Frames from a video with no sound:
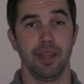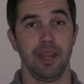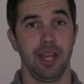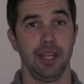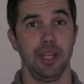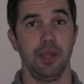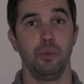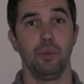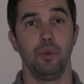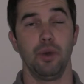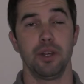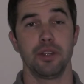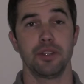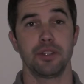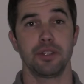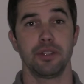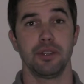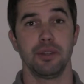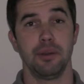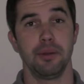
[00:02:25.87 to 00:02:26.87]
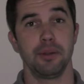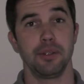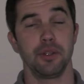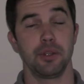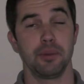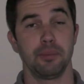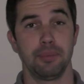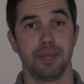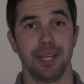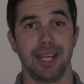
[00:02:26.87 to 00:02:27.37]
and then watch and you
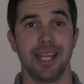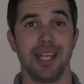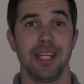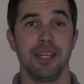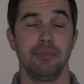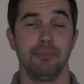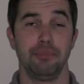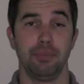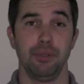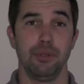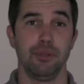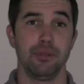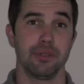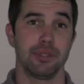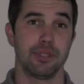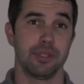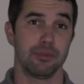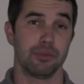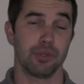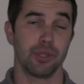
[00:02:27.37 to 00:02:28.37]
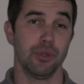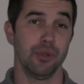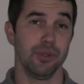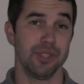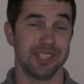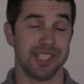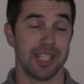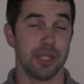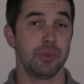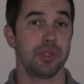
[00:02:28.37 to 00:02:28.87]
can play and pause the
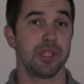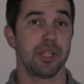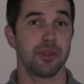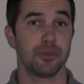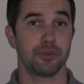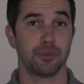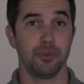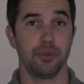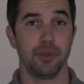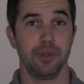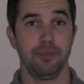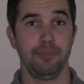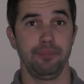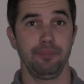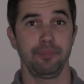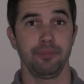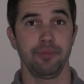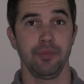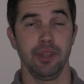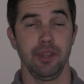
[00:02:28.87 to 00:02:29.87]
recordings as we go through them